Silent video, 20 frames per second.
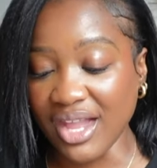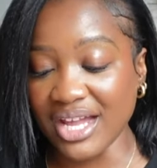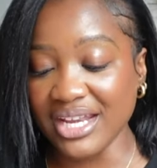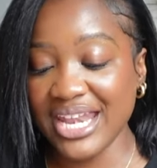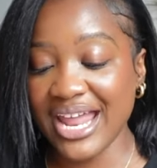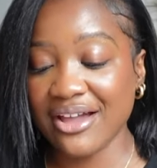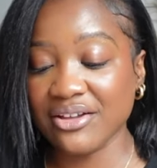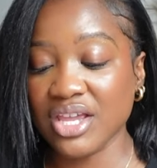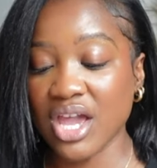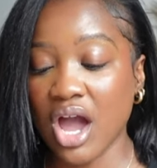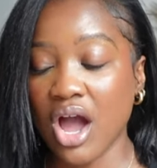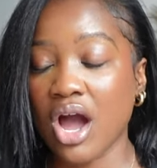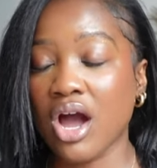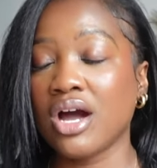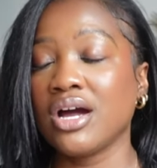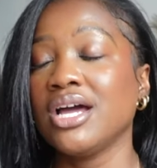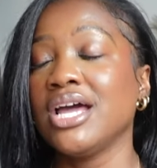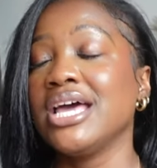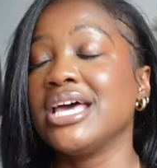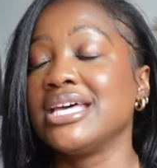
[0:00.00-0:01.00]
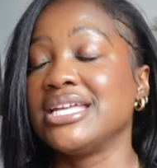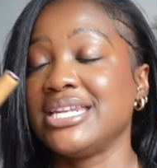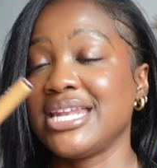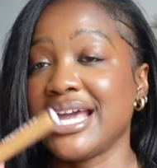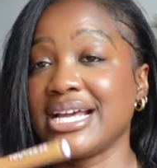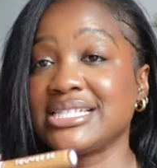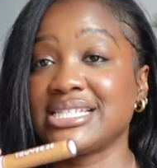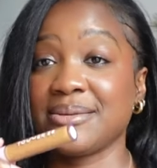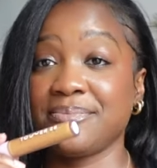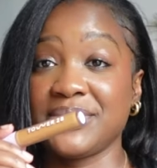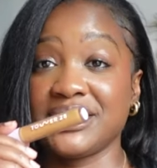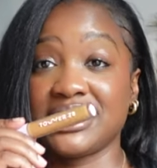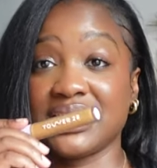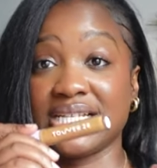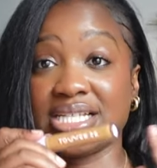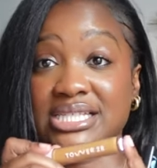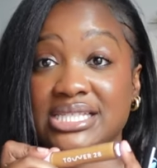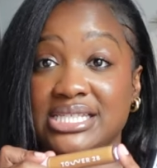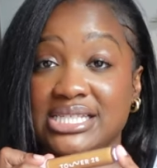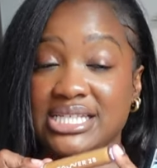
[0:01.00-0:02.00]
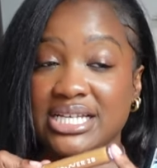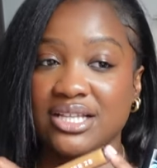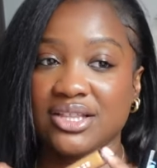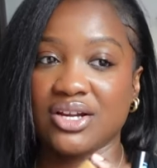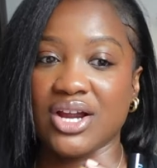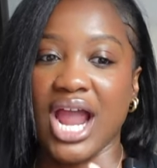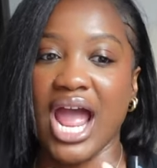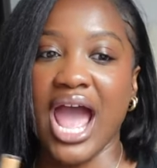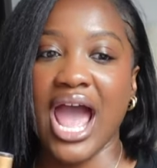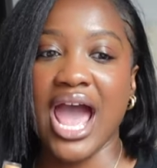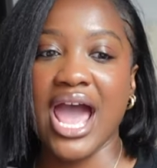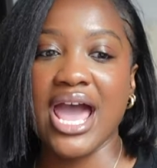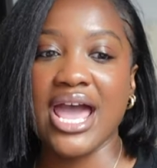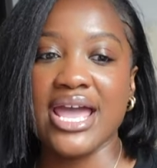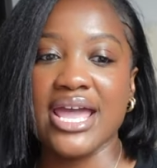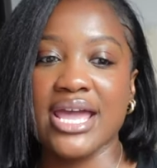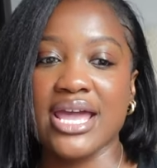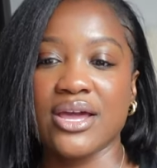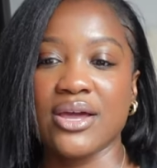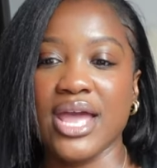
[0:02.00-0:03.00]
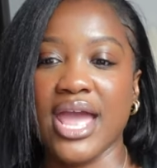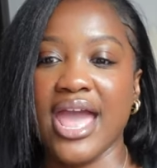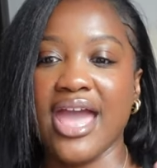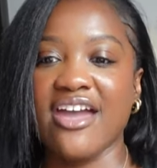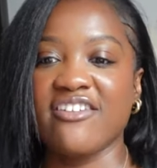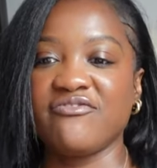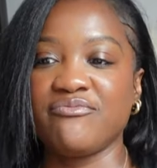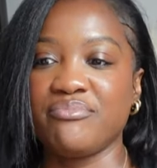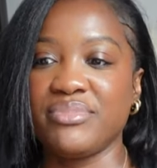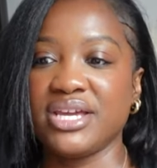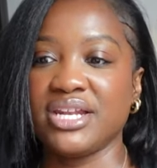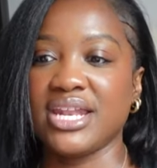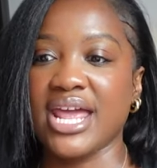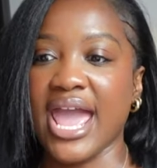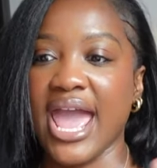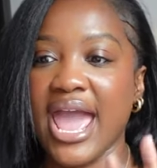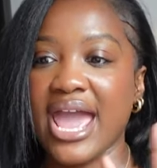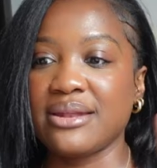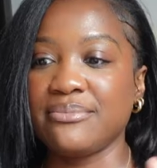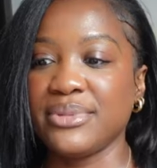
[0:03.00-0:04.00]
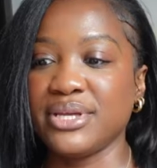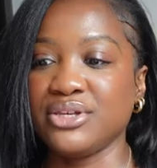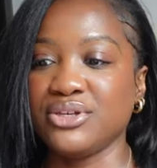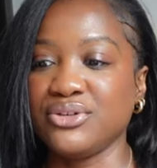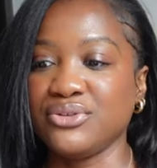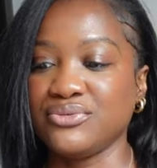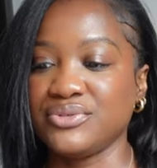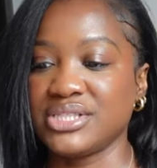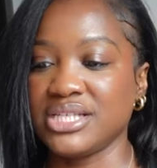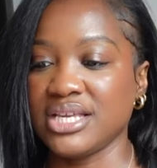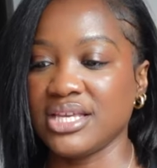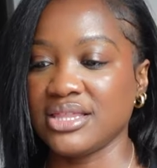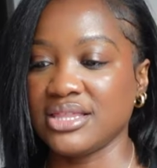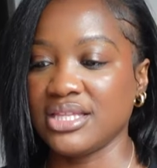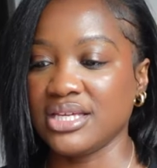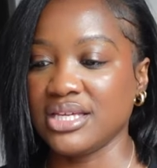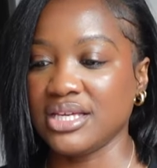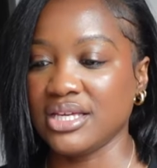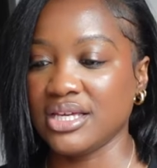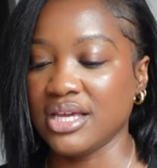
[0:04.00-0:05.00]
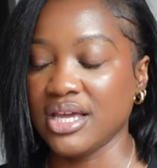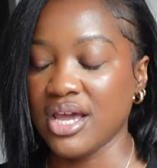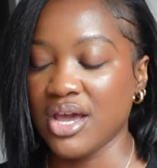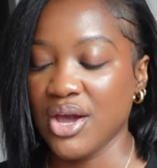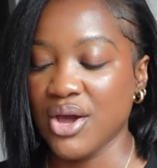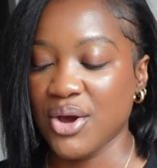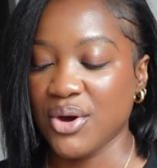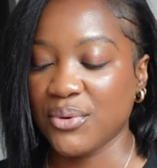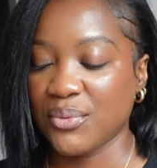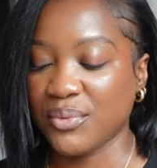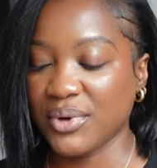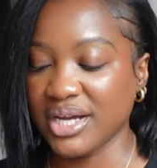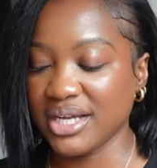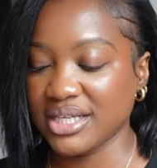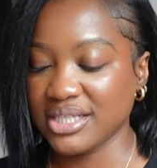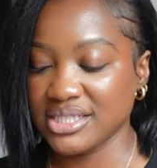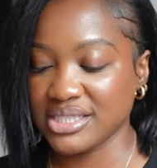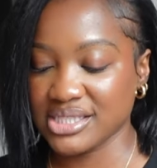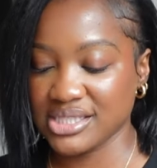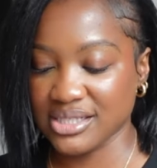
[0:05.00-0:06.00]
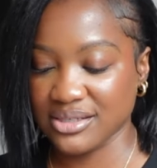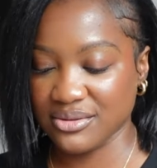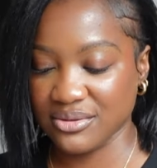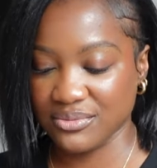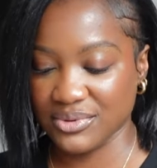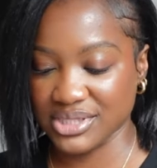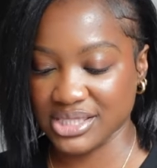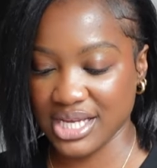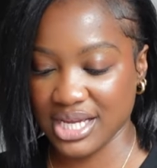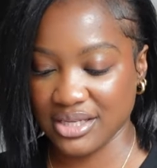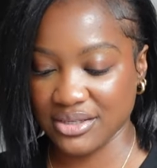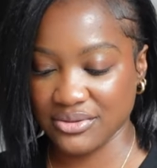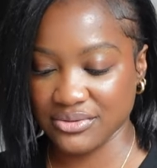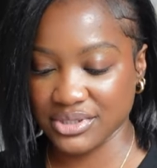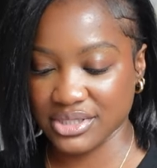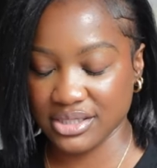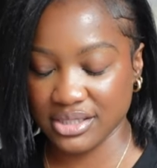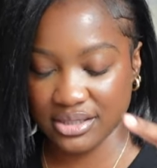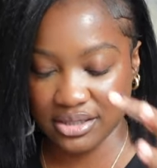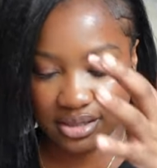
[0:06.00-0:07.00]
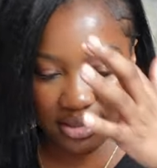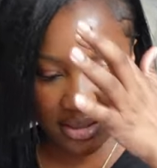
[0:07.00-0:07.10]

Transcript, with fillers: Now y'all, next up is a concealer. I have been using the, what concealer was I using?